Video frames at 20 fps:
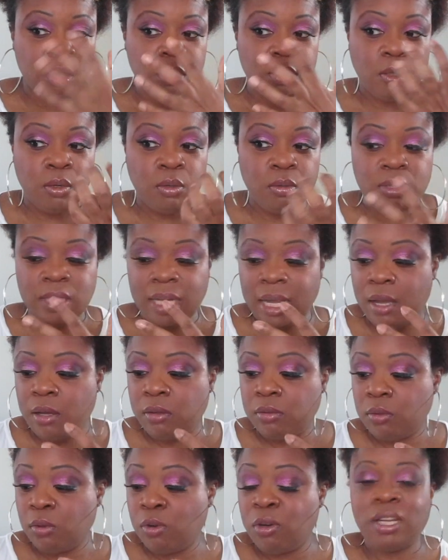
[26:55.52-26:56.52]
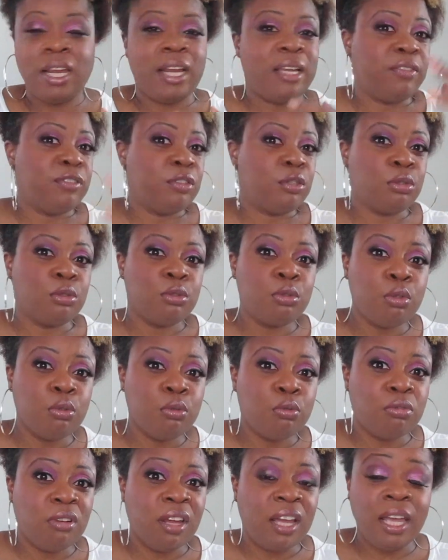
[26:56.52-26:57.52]
tone down, or like if it's
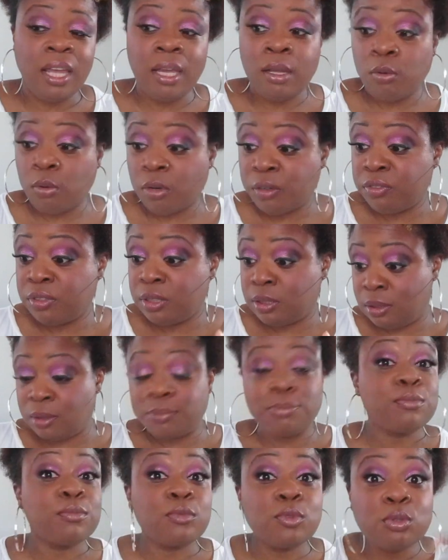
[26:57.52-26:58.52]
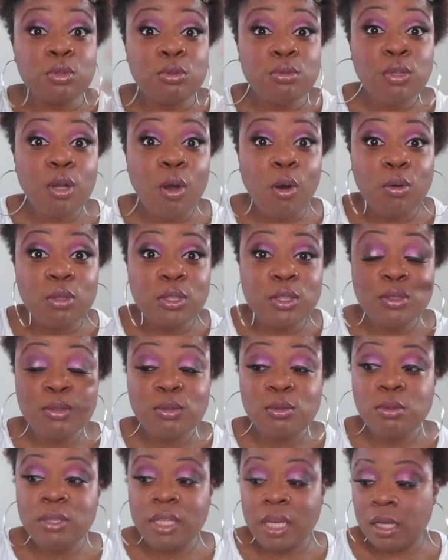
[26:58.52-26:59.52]
too red or if it's too golden,
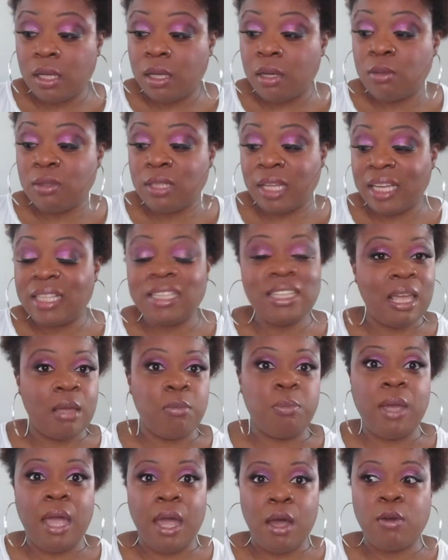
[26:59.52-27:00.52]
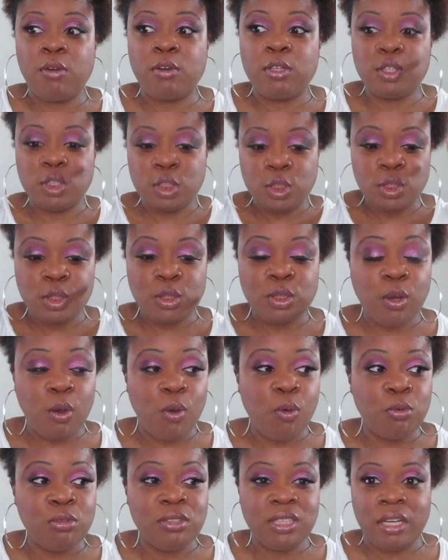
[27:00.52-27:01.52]
too yellow, like that powder just
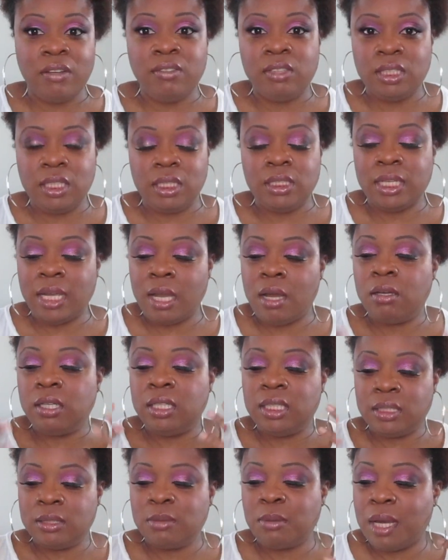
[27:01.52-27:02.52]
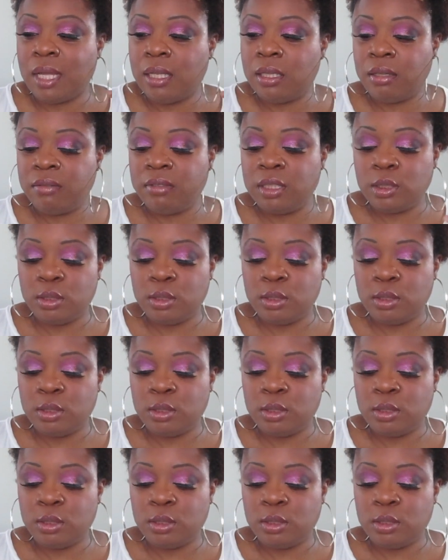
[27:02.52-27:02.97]
tones everything down, and that's why I love it